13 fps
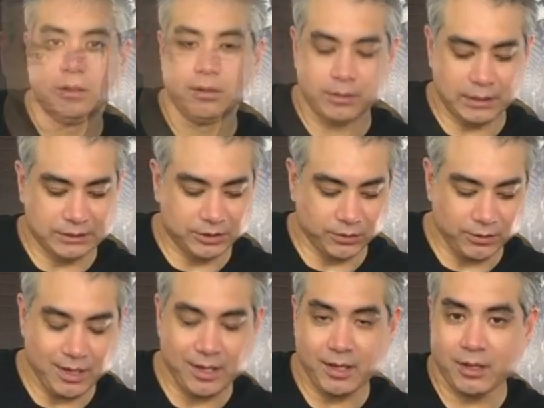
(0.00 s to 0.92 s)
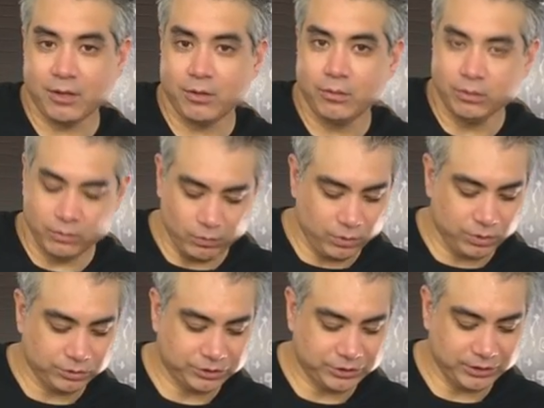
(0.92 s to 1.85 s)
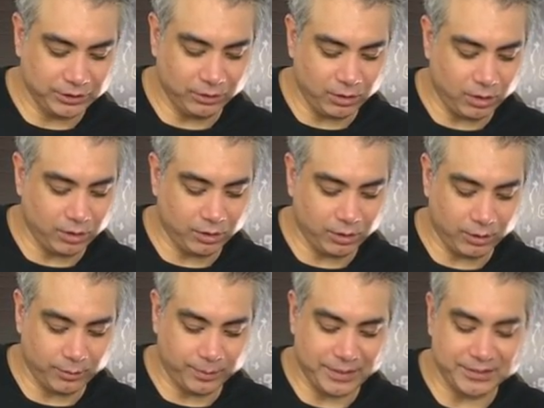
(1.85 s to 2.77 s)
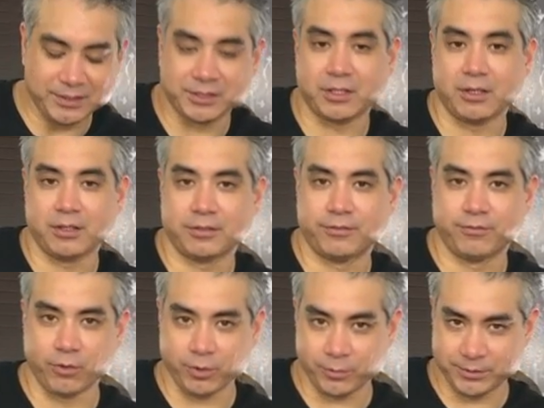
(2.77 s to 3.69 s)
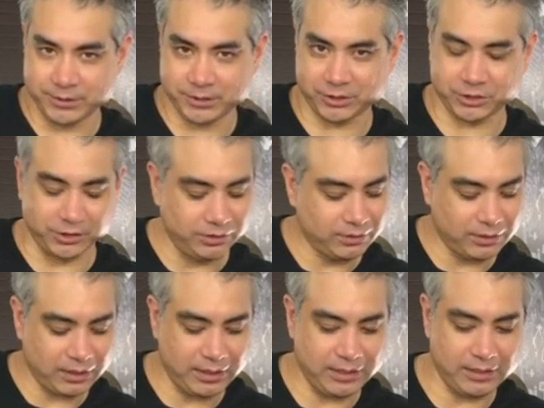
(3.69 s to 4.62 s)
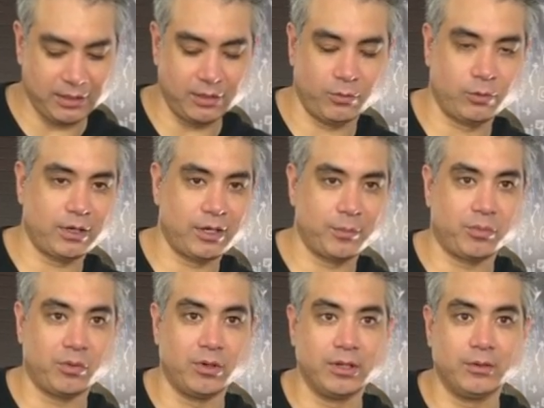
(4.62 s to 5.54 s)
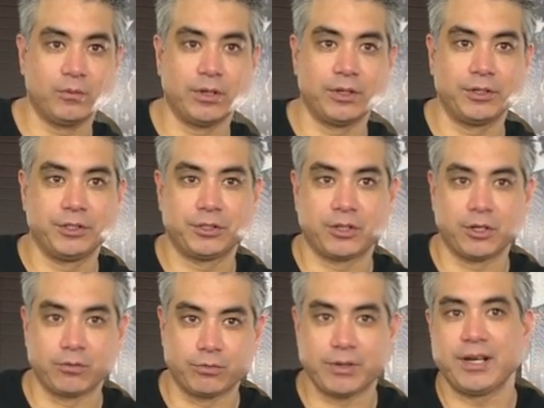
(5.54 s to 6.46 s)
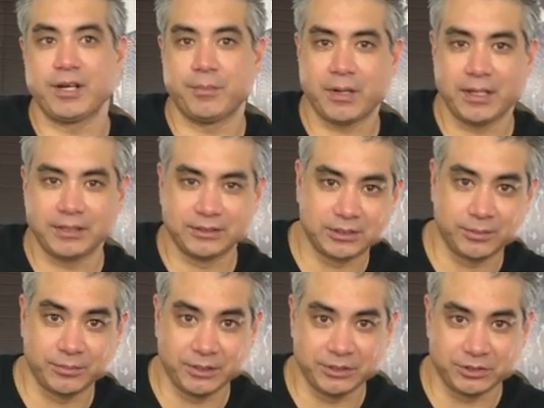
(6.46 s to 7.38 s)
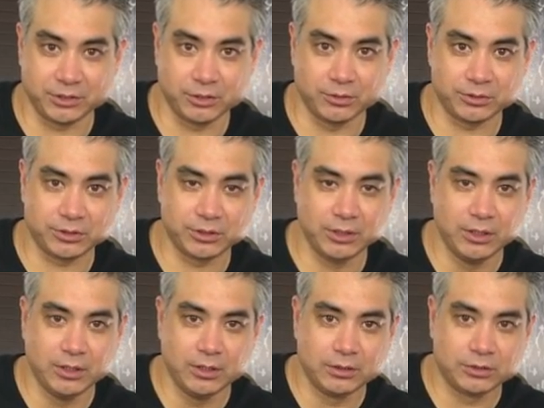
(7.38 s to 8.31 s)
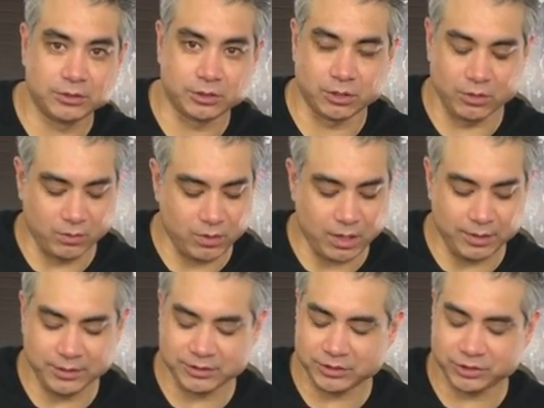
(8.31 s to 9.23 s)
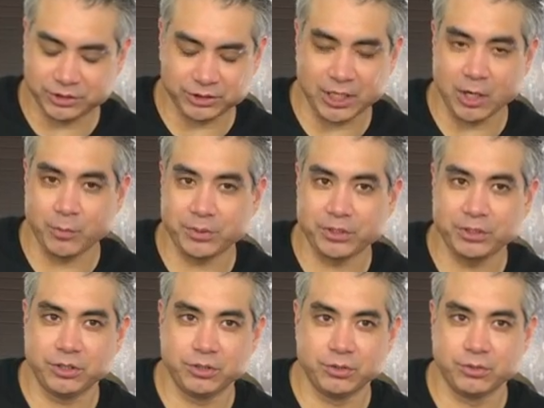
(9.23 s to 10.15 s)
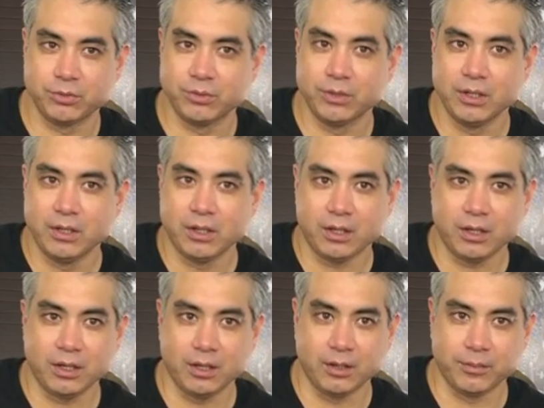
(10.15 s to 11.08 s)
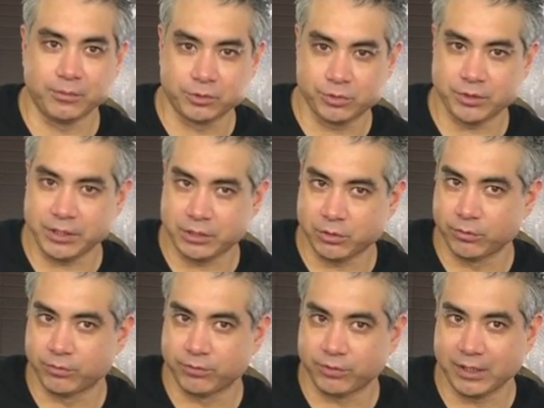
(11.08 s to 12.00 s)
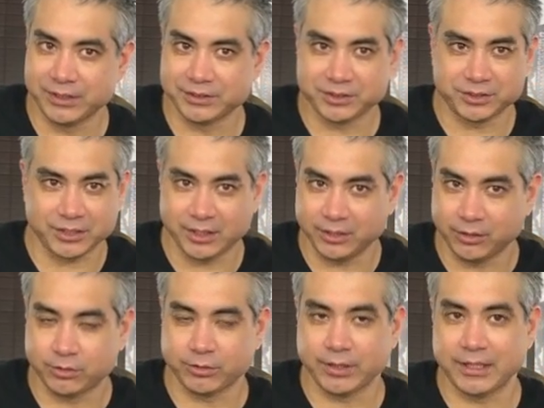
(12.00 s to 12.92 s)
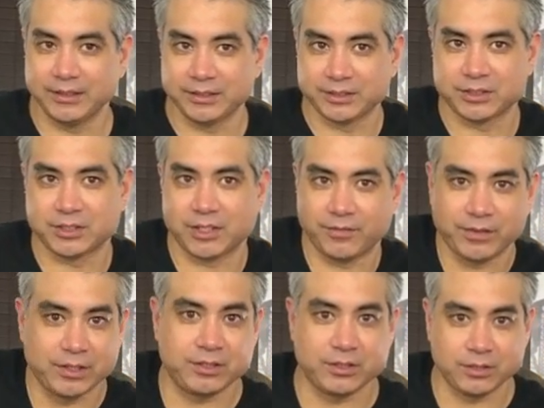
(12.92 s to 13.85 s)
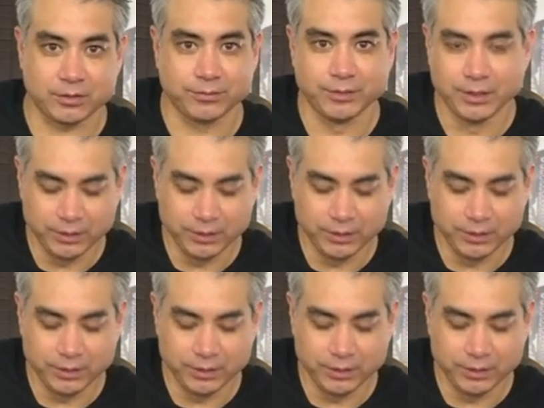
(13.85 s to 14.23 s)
Okay, so now we're still on our pentatonic 4th position, and we're at a point where you're going to randomize some of these notes. So this is just helping you create your own phrases and ingrain this stuff into you.